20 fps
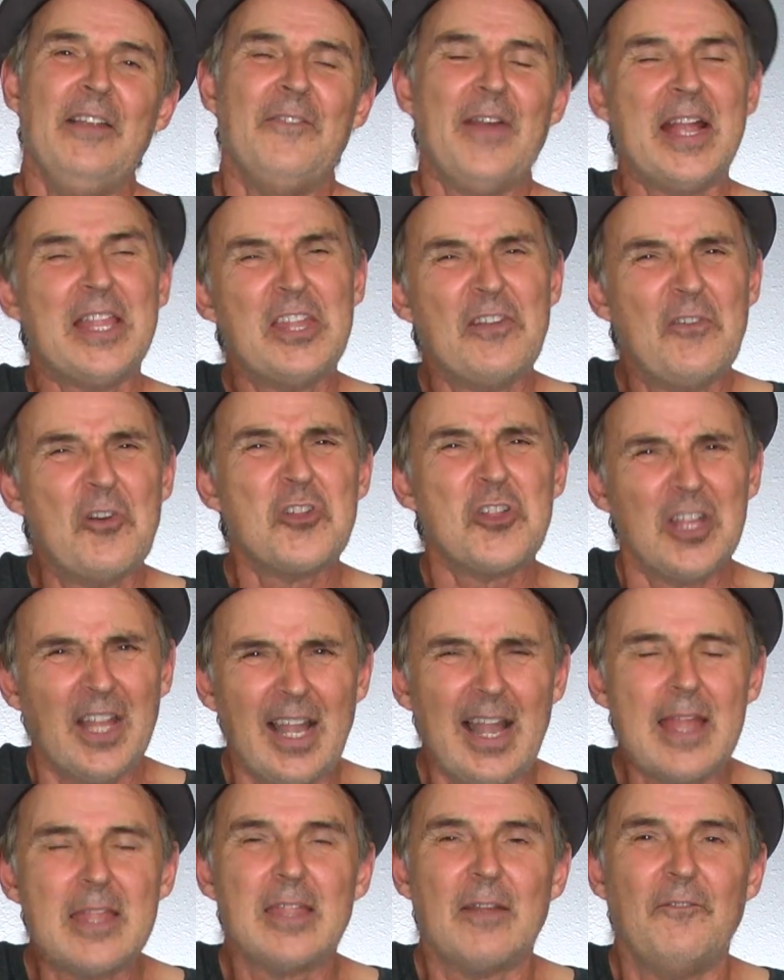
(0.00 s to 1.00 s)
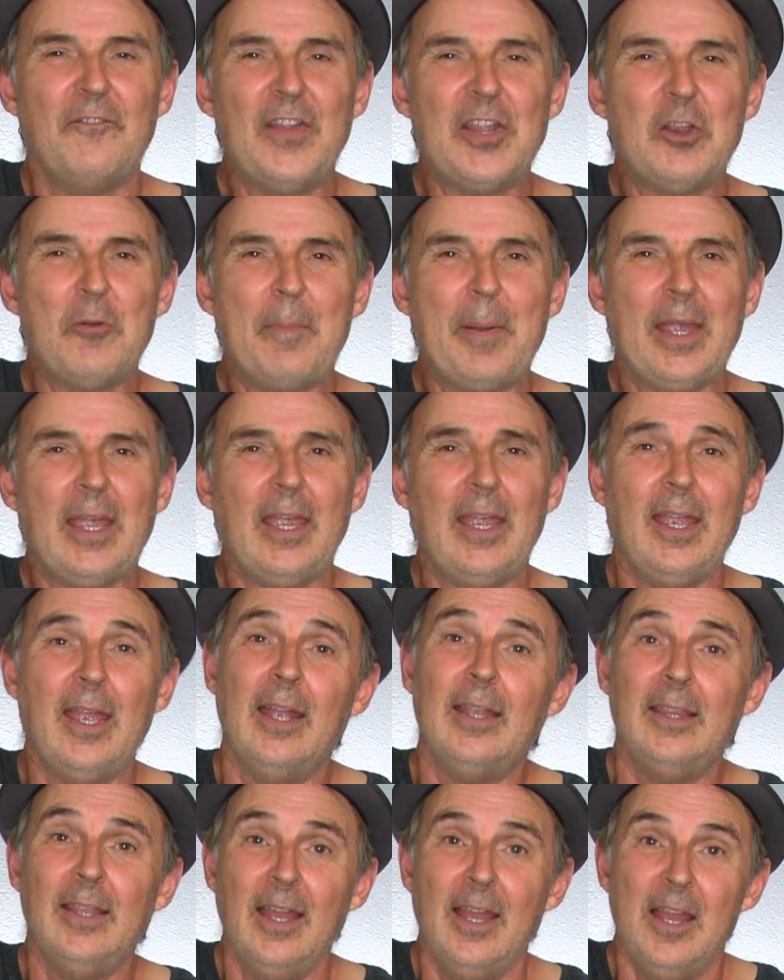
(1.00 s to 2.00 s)
Fancy version, I'll add some finger picking
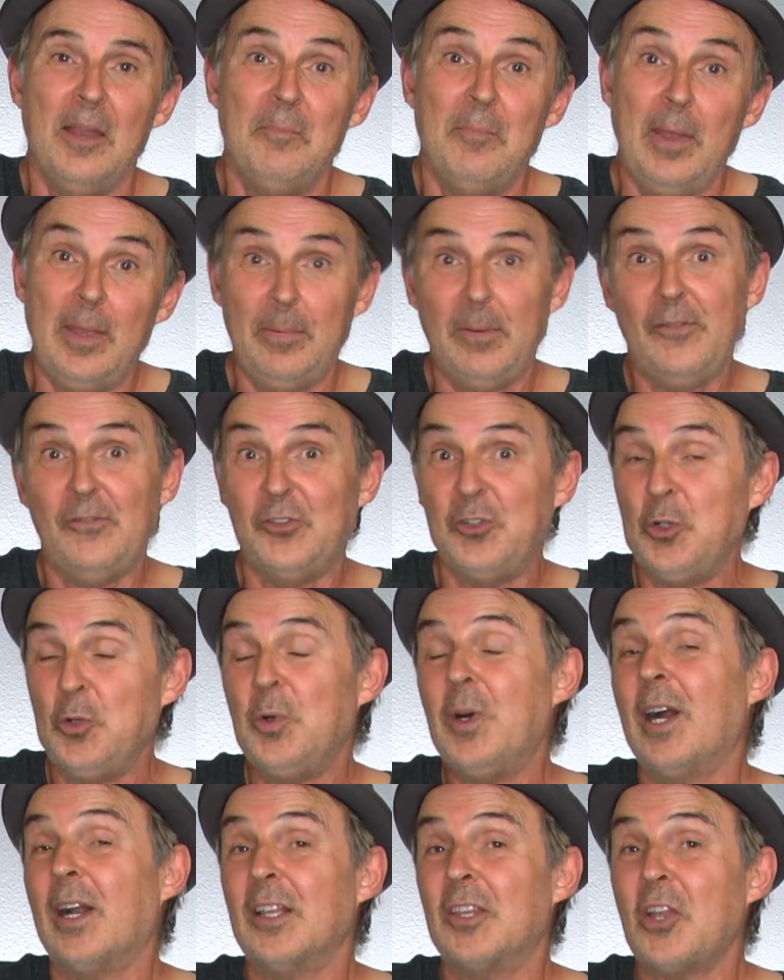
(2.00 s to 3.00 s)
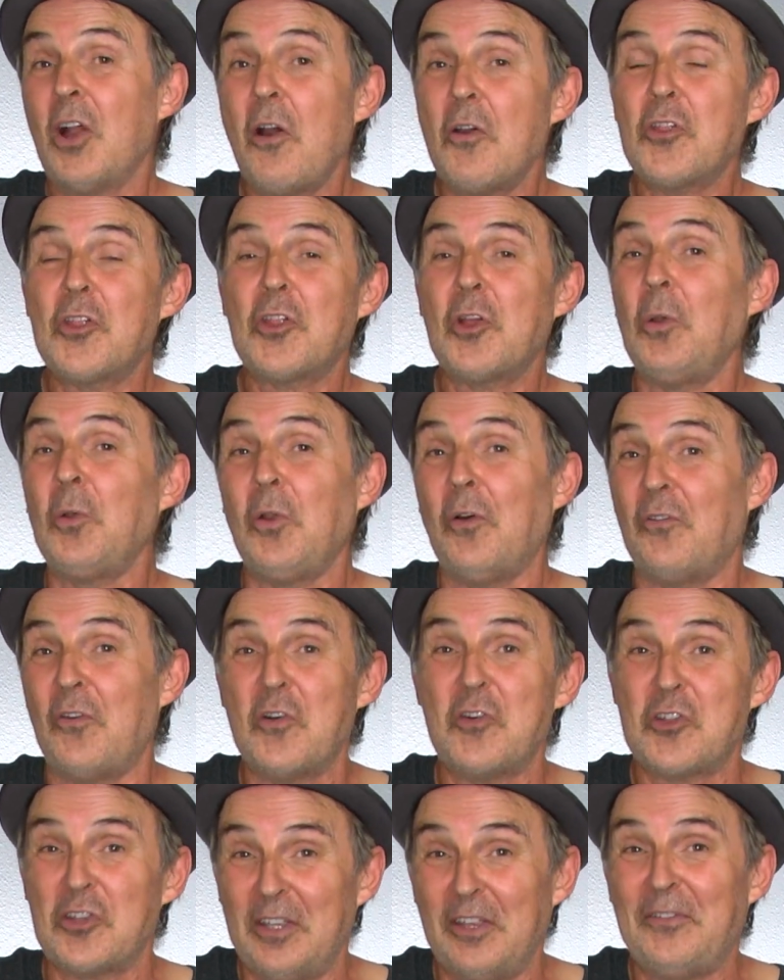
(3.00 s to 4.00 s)
and maybe even do a guitar solo
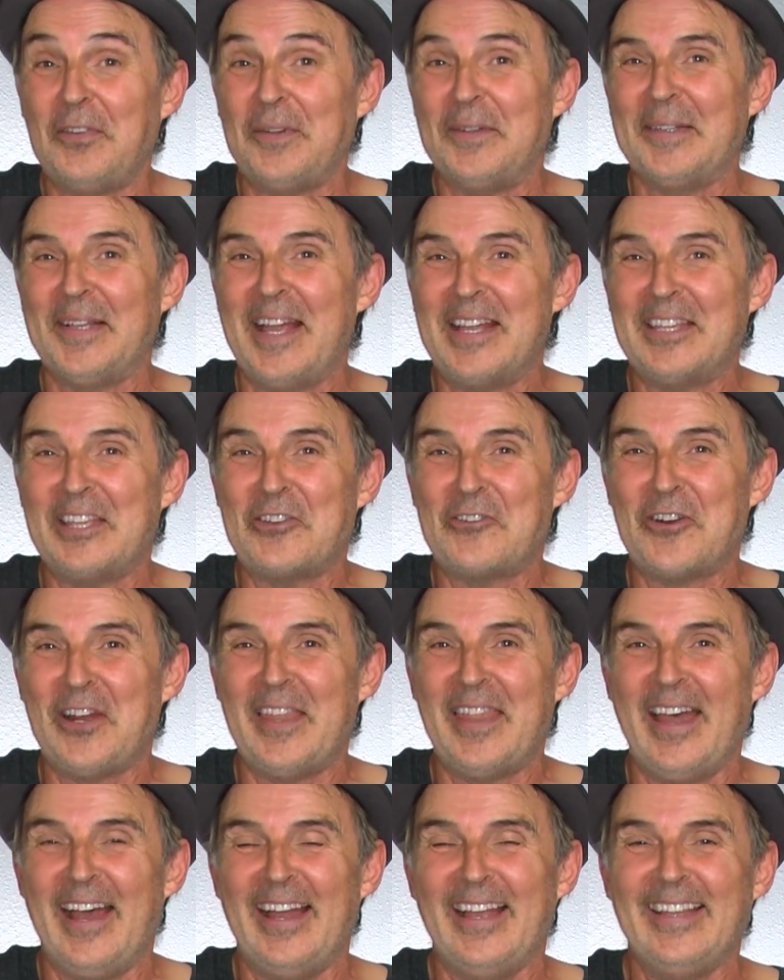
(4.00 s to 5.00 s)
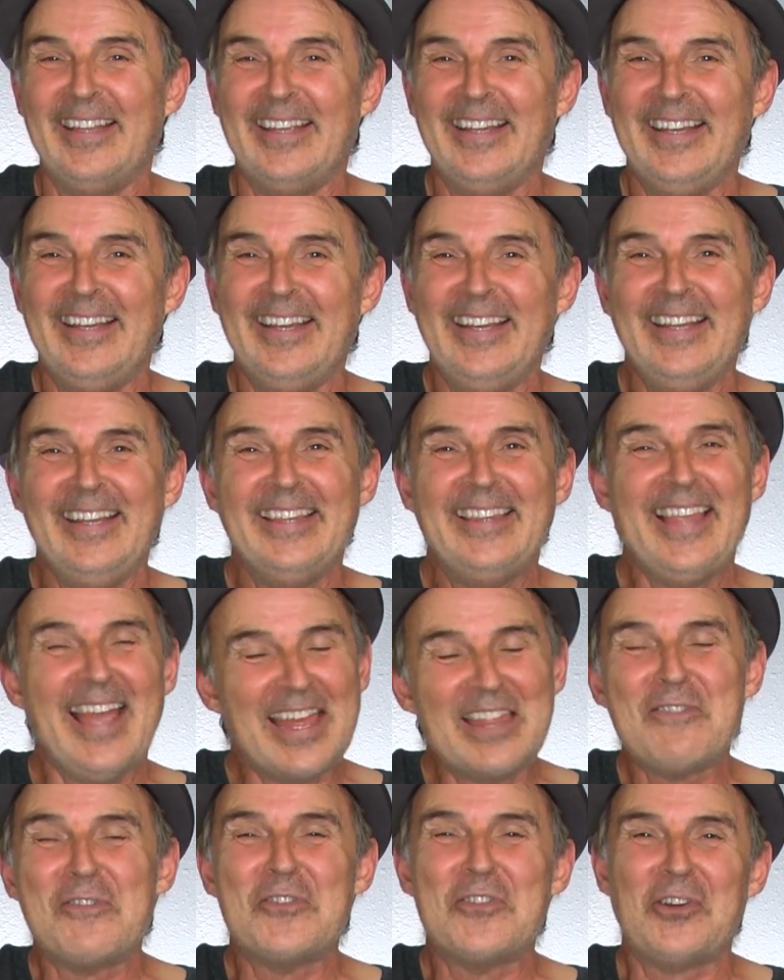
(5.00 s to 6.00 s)
version if you'd like to try that.
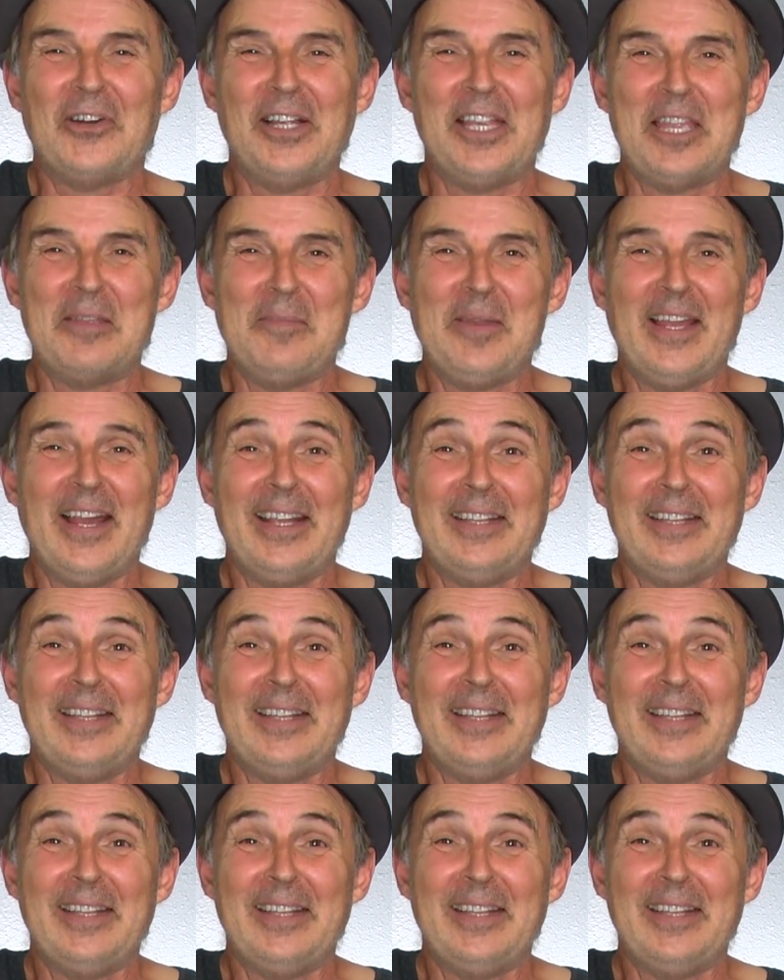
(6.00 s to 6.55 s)
Thanks for joining me.